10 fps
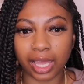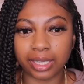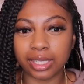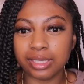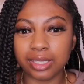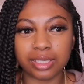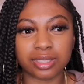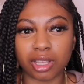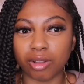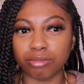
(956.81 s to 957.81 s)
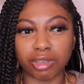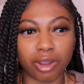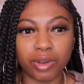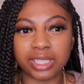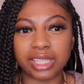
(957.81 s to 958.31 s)
Like, these niggas don't
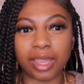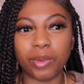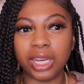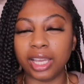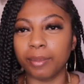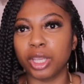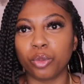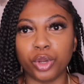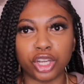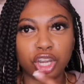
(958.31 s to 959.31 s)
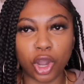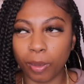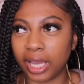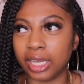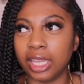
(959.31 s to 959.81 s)
know us. We didn't come in here with
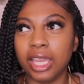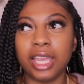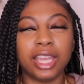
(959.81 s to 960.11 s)
nobody.